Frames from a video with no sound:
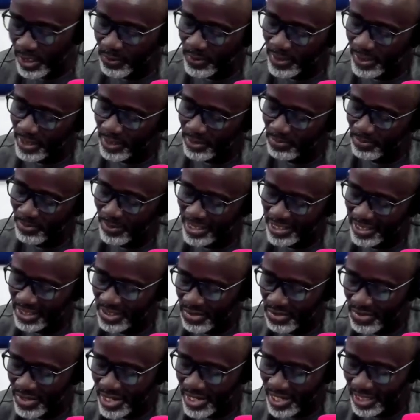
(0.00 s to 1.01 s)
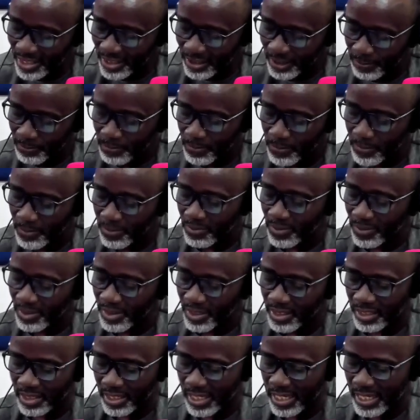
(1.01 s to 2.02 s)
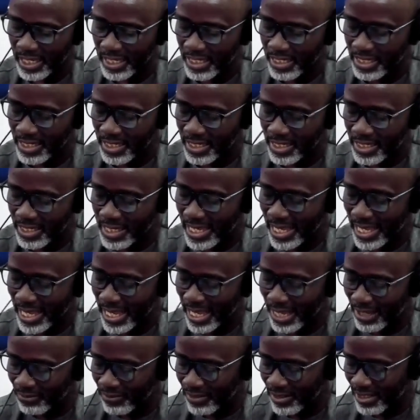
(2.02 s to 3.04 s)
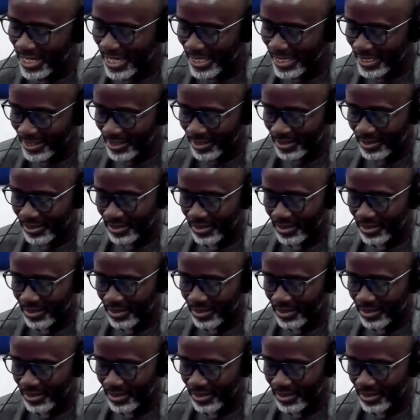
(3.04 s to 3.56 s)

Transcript: world material, and they have that